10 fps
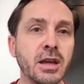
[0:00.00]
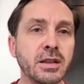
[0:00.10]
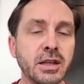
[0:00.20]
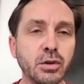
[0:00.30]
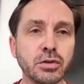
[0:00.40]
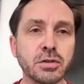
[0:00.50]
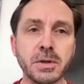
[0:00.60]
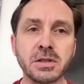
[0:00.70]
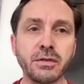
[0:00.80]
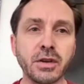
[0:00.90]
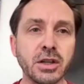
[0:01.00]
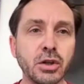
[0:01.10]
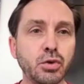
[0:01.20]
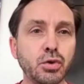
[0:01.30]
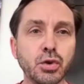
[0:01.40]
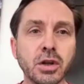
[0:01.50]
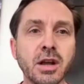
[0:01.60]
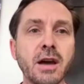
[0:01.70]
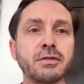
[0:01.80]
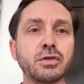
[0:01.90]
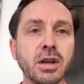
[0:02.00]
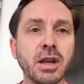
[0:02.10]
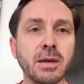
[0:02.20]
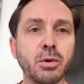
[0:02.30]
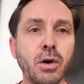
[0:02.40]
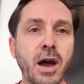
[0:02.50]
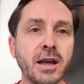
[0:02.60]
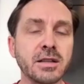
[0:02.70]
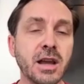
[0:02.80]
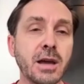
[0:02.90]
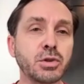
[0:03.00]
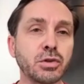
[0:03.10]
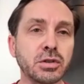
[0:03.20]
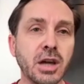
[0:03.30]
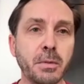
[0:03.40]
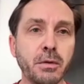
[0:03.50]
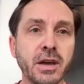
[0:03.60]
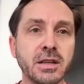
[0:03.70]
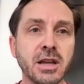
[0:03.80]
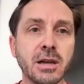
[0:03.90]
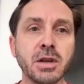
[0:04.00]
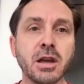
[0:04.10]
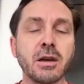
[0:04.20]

They don't specifically, you do not have to label enzymes and the type of enzymes,